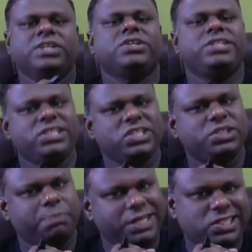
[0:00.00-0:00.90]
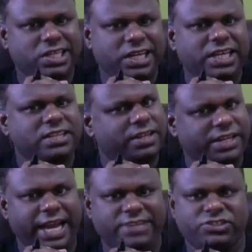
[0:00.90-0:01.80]
So this is basically the
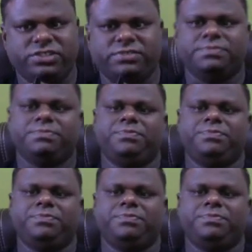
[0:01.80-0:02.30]
reaction.